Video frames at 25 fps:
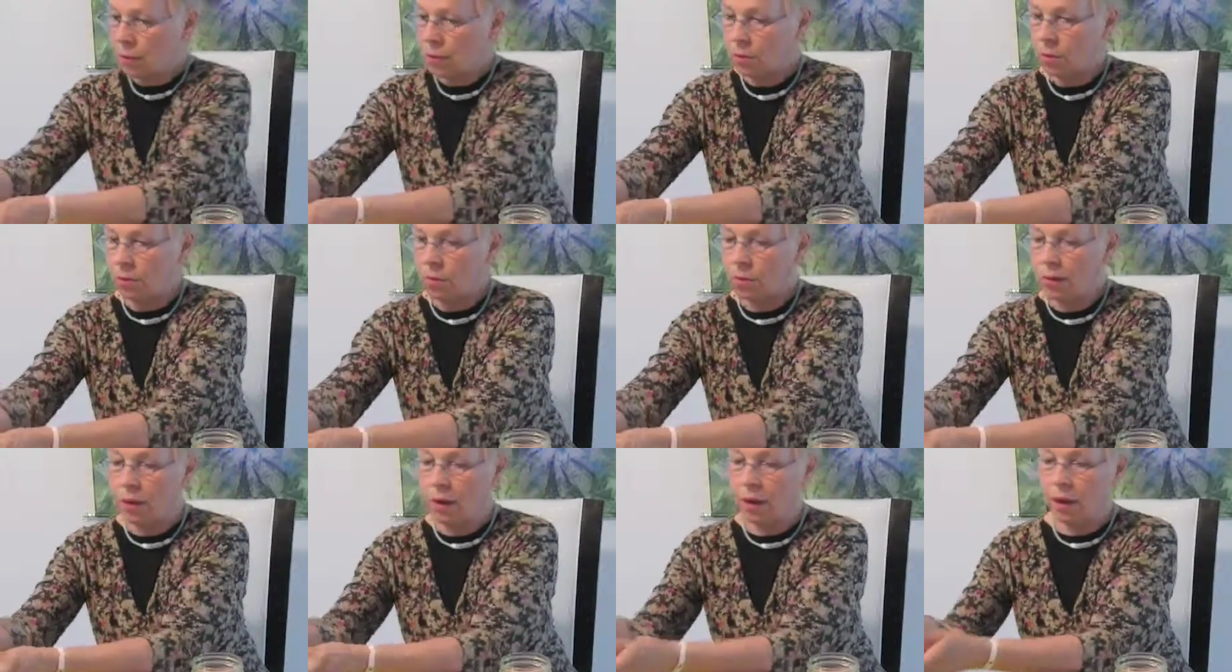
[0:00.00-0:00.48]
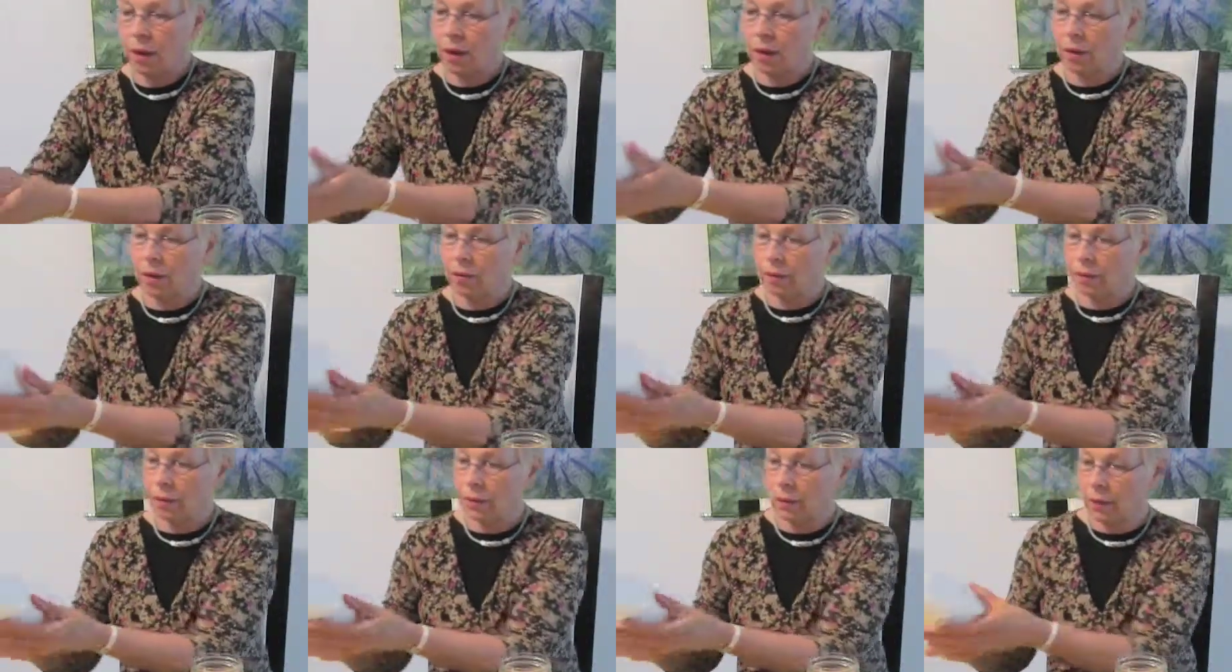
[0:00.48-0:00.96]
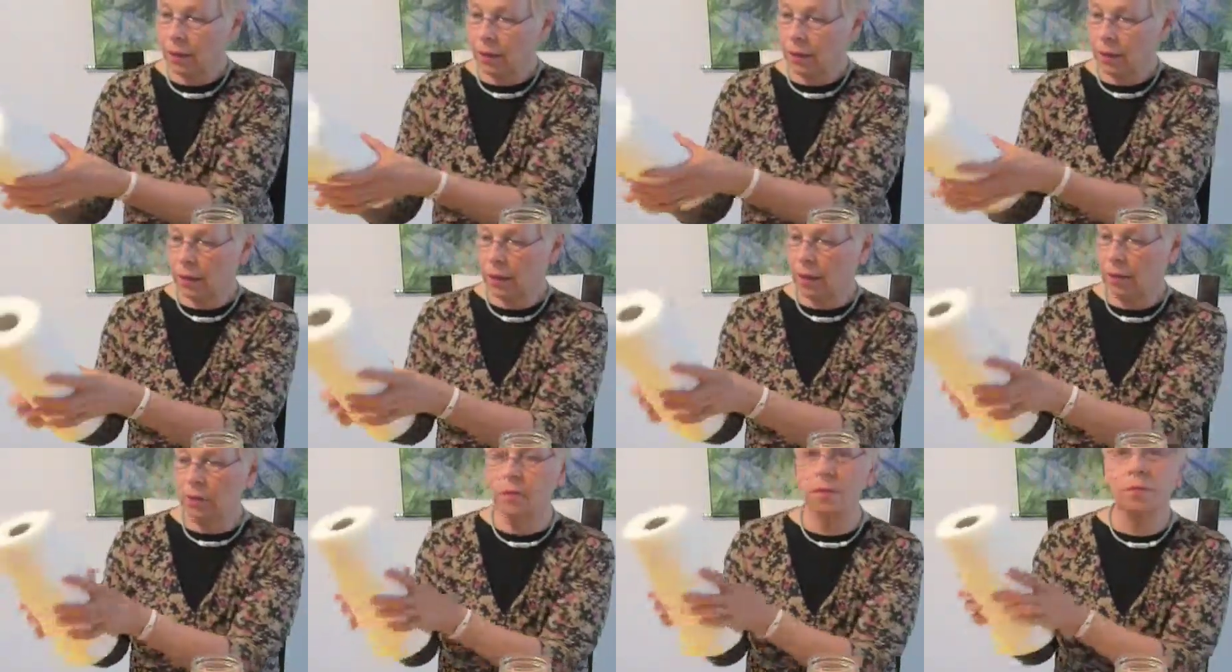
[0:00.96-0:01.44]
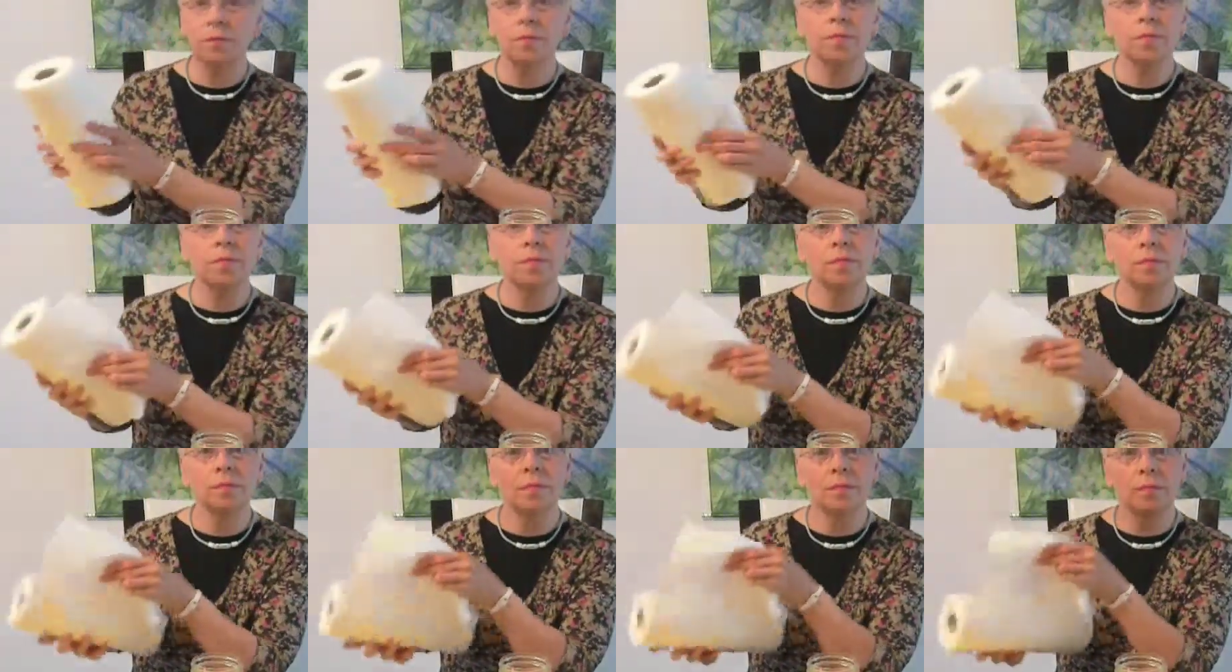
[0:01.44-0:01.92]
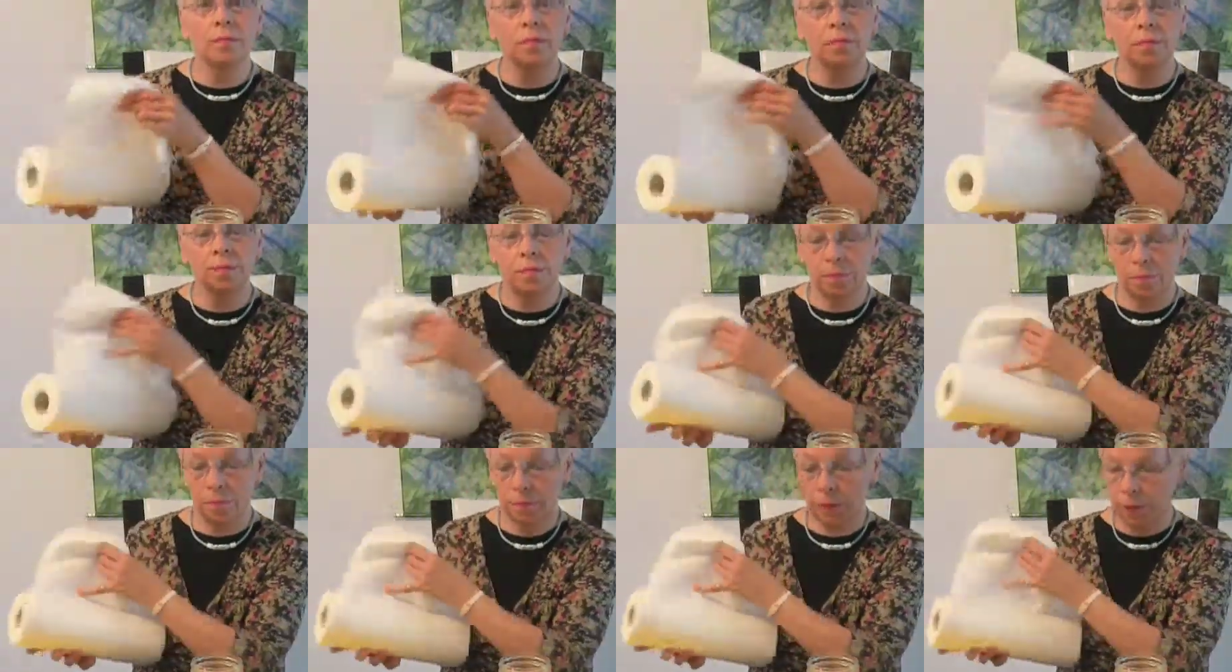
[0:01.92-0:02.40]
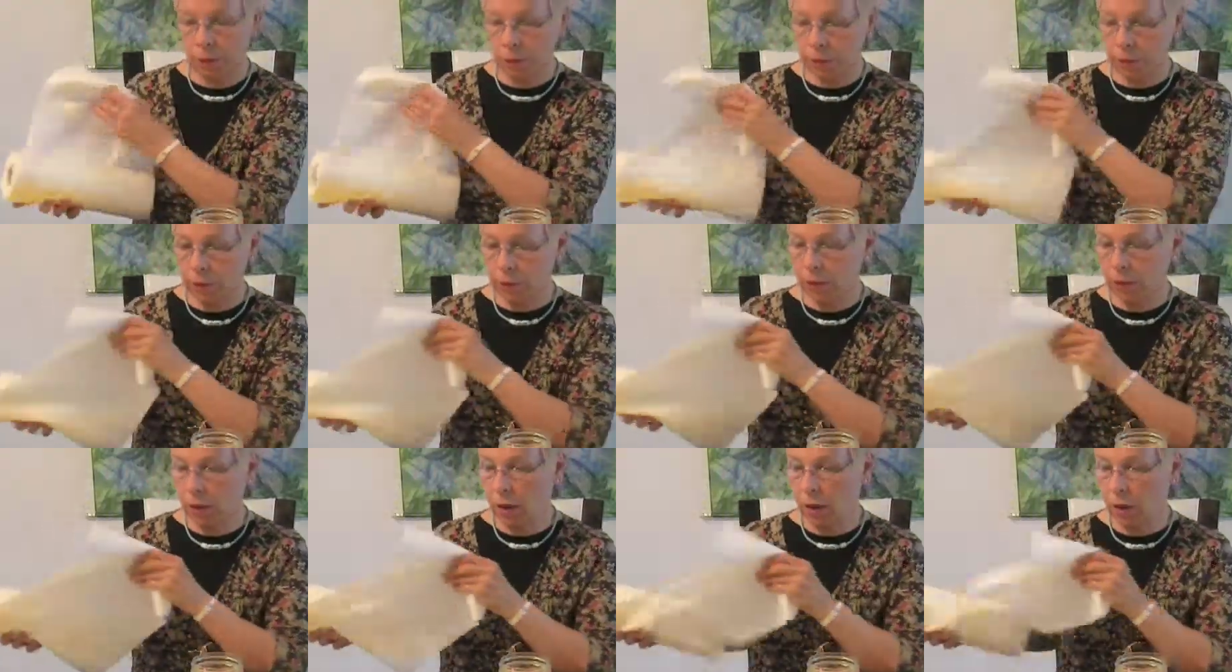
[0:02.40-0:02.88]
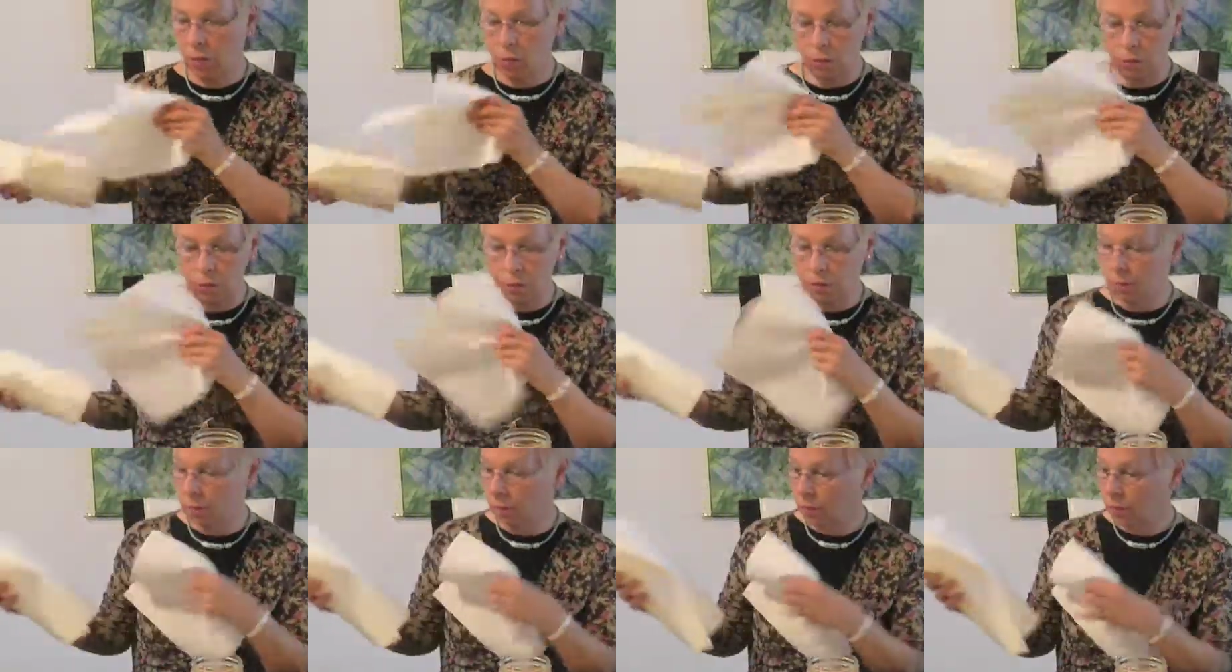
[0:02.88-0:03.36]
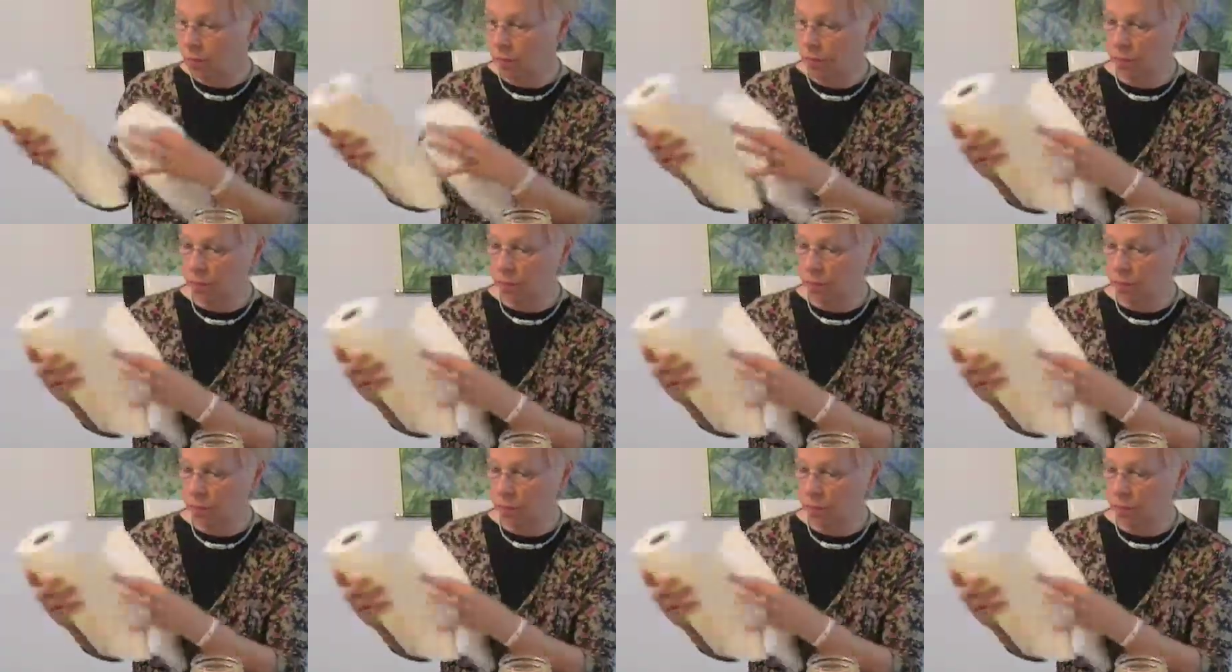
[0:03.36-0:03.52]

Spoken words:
So I'll take paper towel